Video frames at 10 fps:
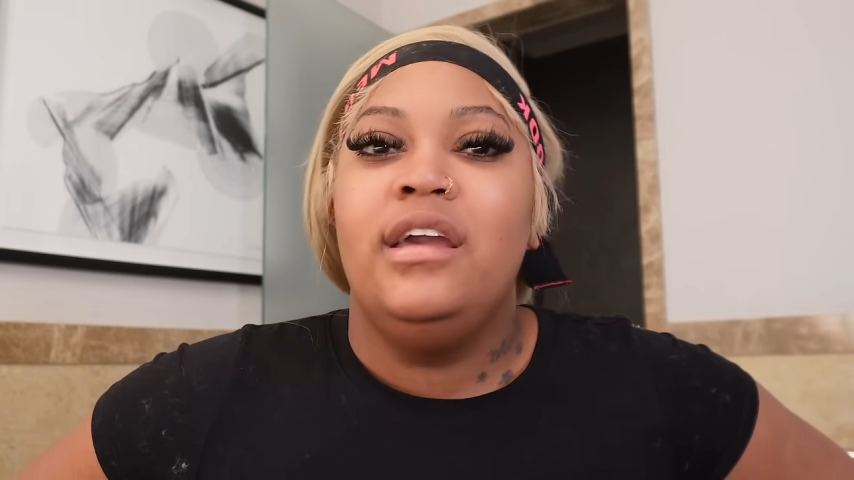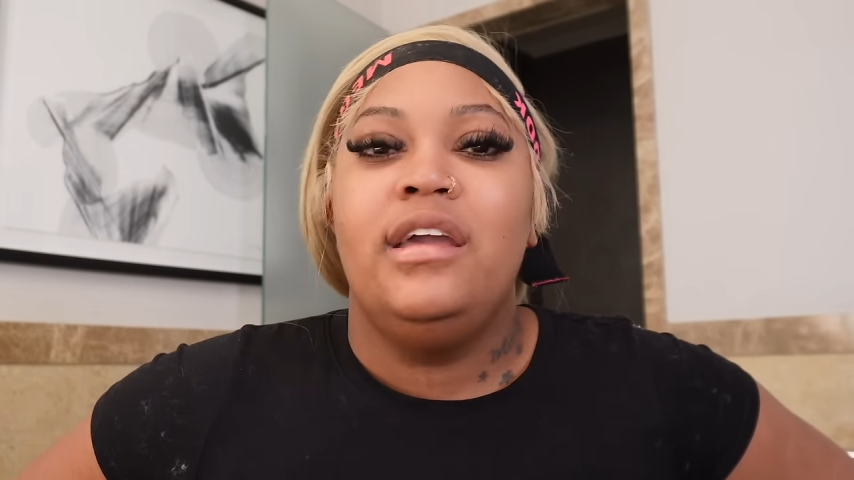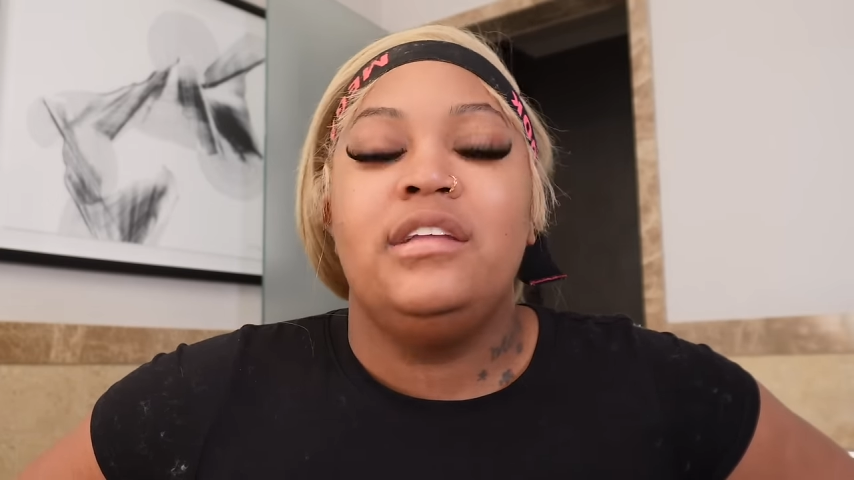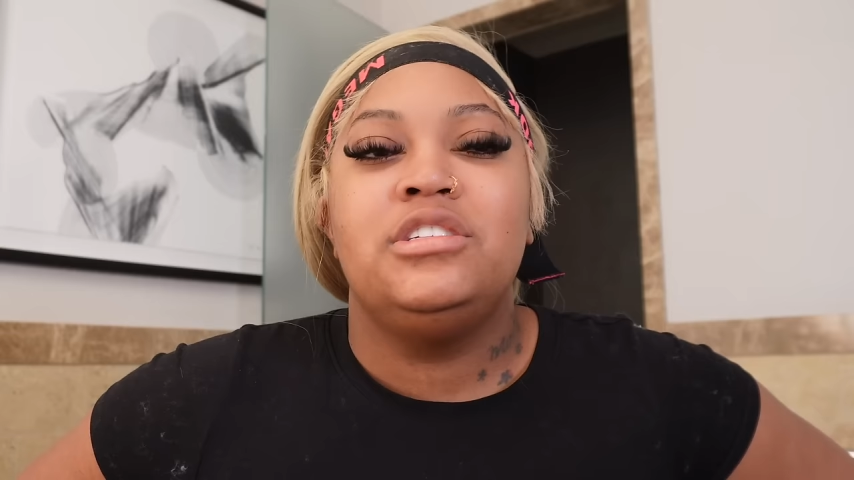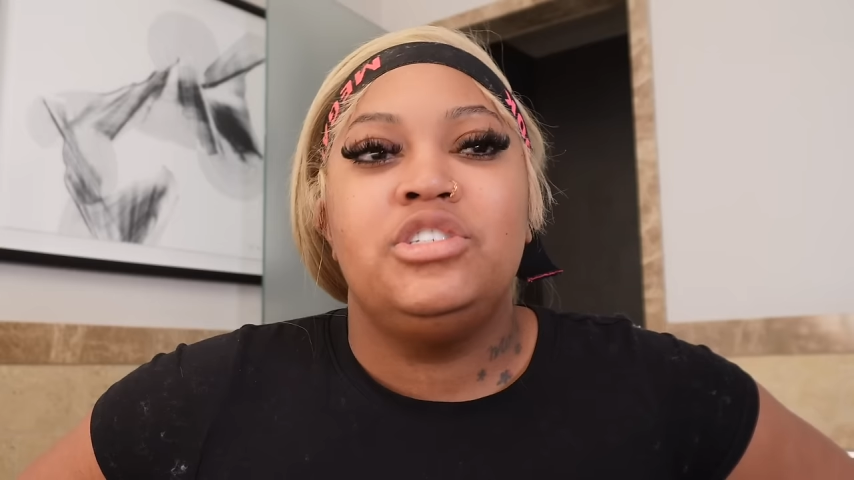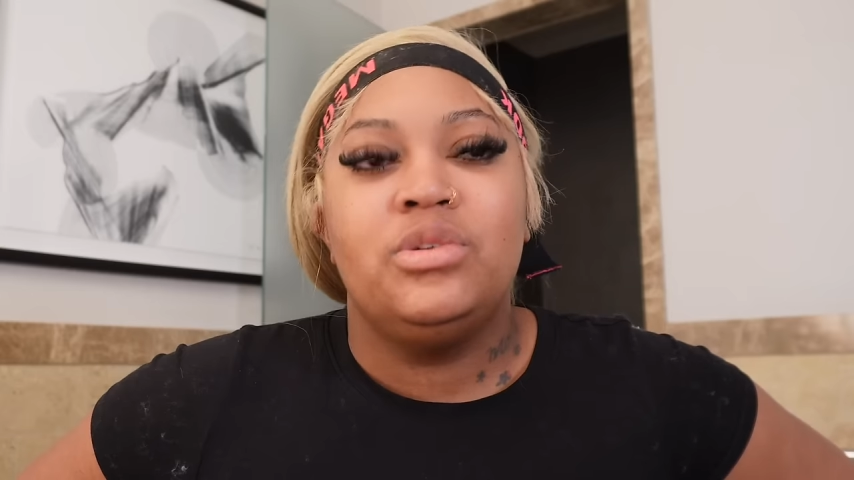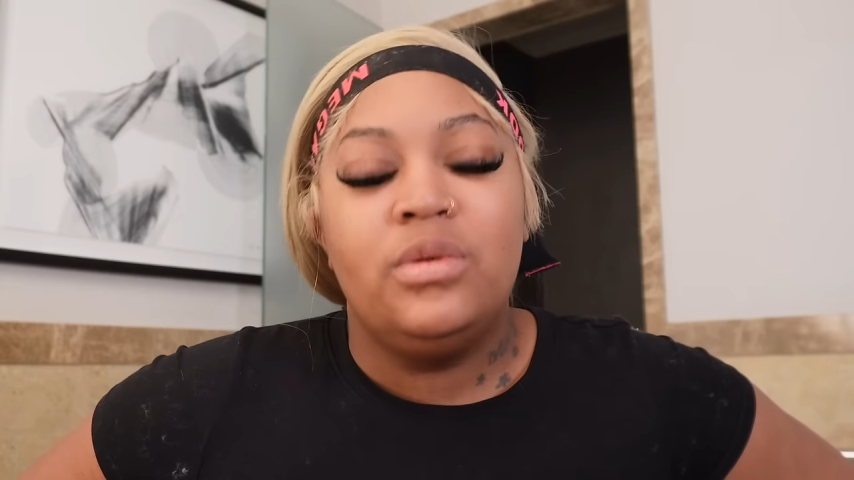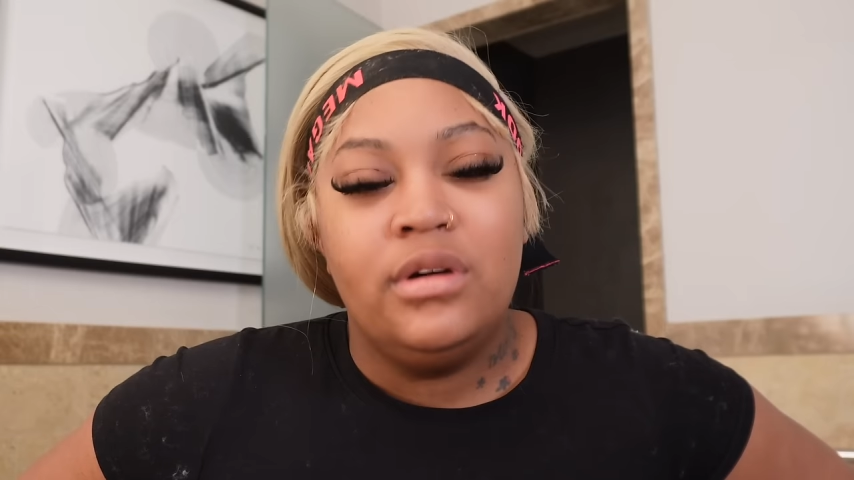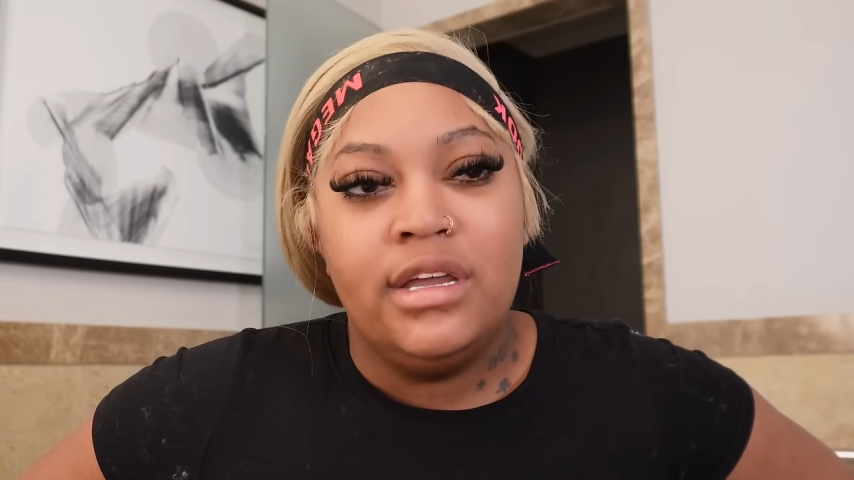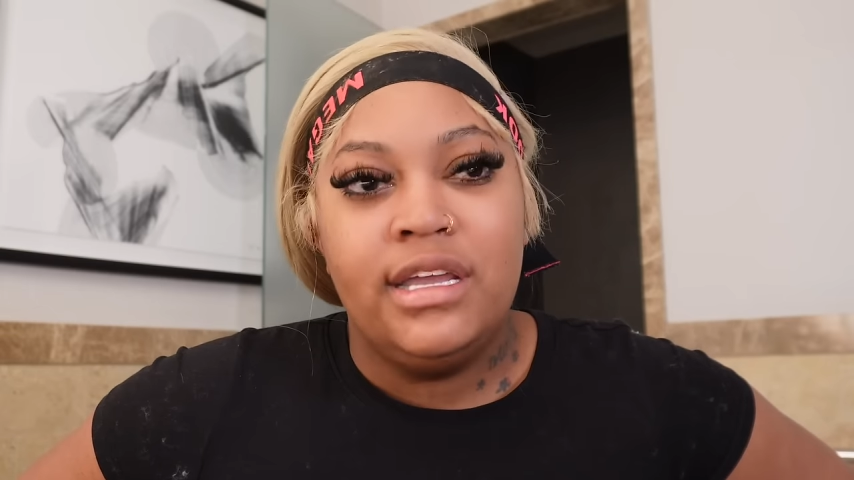and
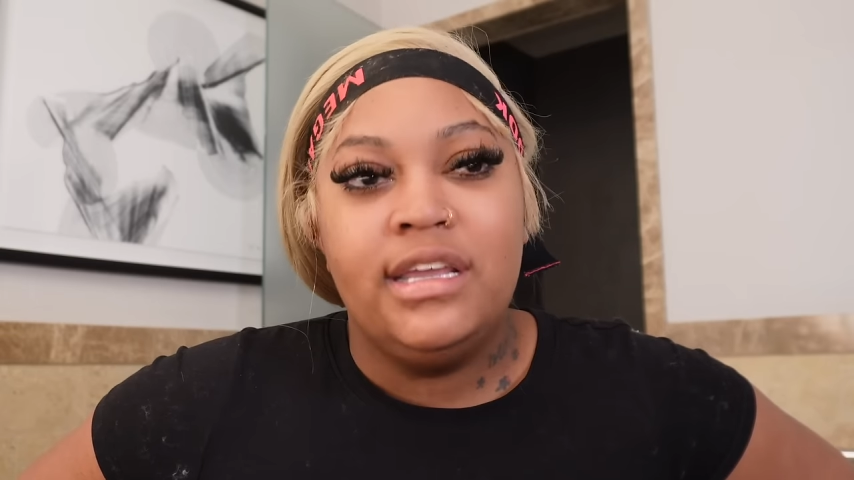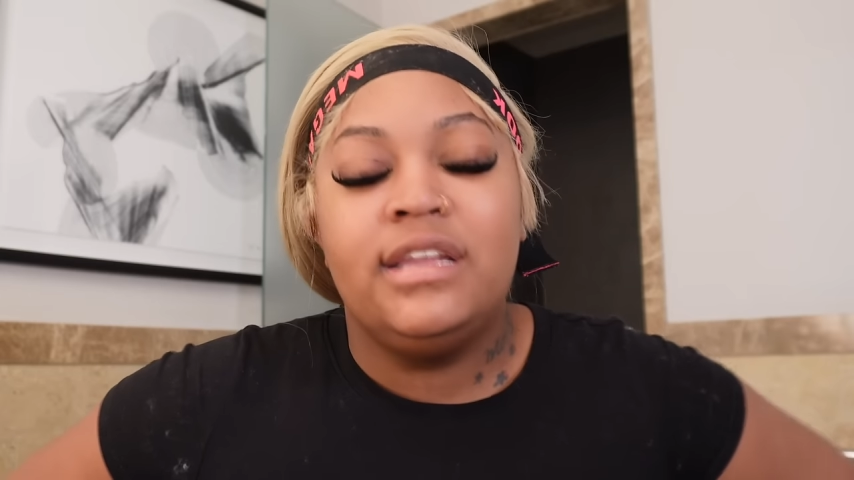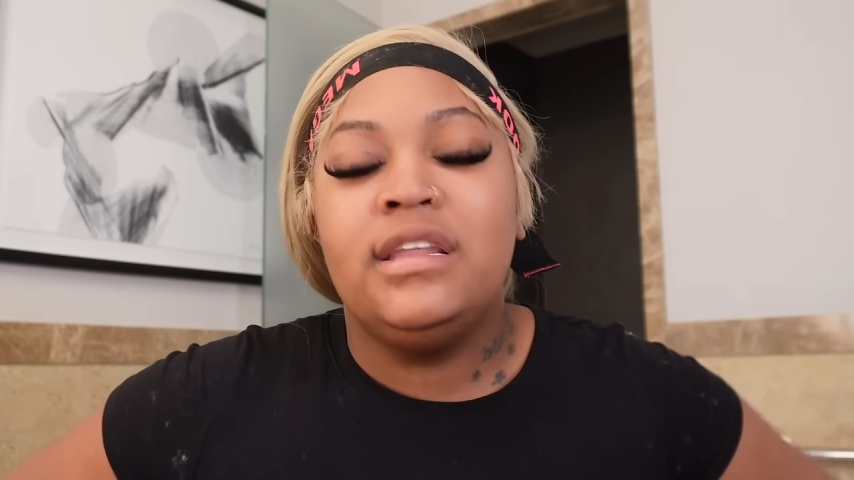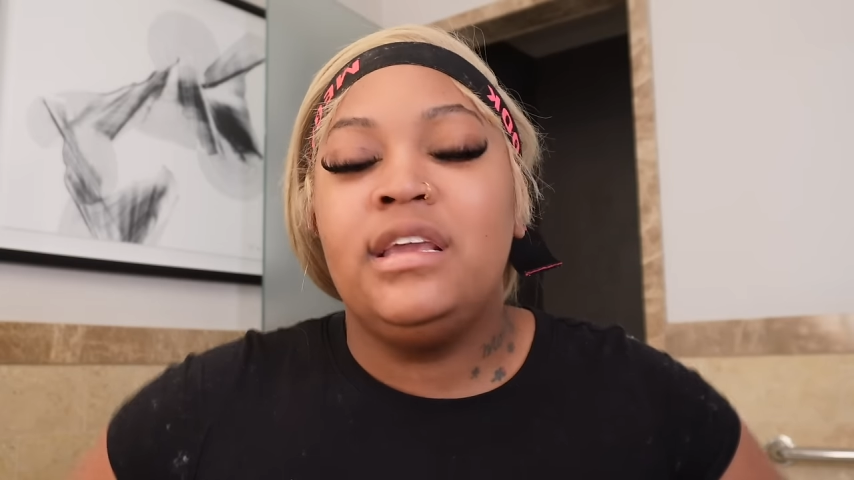joy. And